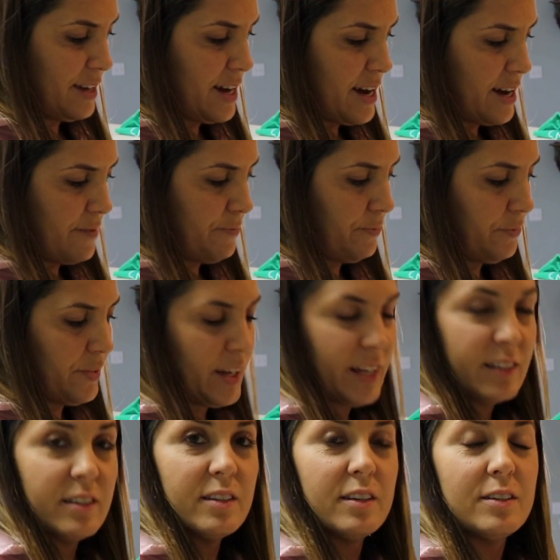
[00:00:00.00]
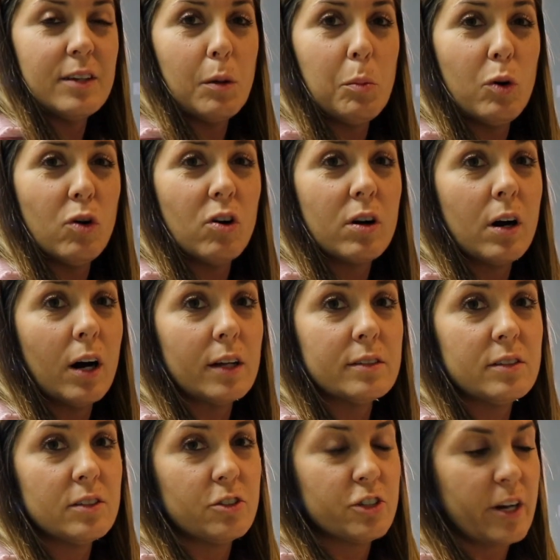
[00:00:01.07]
Yeah, it's double concentrated. It
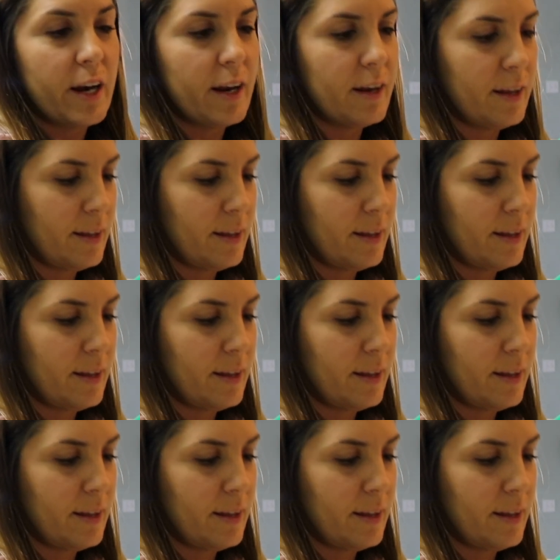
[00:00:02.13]
looks like something you're